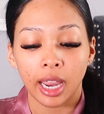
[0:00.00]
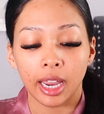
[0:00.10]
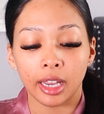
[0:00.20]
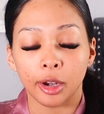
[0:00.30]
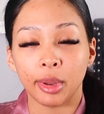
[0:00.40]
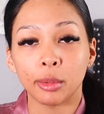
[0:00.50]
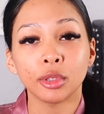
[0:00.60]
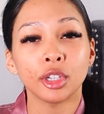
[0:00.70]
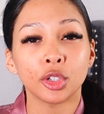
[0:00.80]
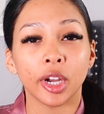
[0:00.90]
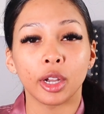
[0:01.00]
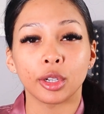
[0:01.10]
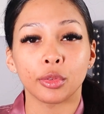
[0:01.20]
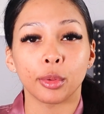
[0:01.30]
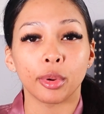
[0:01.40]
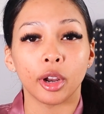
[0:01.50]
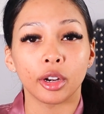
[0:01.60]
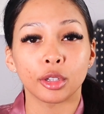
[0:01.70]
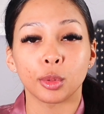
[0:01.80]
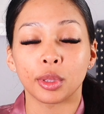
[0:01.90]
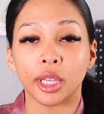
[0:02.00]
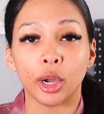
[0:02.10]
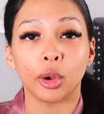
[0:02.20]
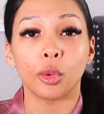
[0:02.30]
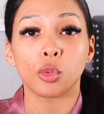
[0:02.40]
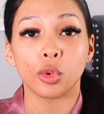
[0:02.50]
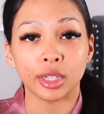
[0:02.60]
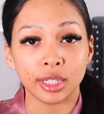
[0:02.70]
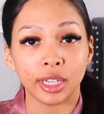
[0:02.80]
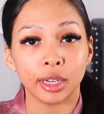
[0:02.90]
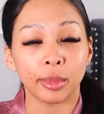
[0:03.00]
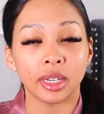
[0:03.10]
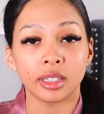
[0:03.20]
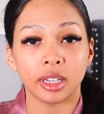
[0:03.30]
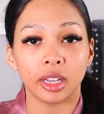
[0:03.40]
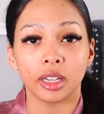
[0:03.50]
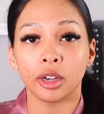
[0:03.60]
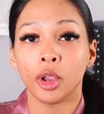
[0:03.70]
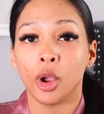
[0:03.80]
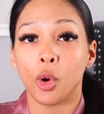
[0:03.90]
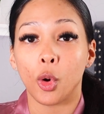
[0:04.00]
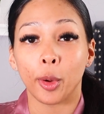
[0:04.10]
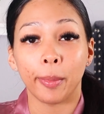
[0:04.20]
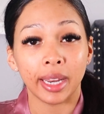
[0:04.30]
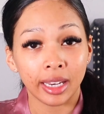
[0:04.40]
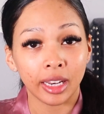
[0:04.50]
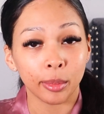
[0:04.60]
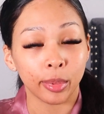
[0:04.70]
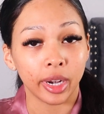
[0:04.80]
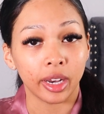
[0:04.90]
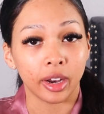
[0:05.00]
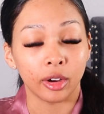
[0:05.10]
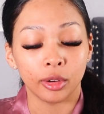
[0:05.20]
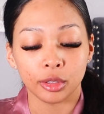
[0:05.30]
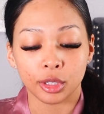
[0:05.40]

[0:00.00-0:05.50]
and I'm able to try out different products without risking my skin or making it break out.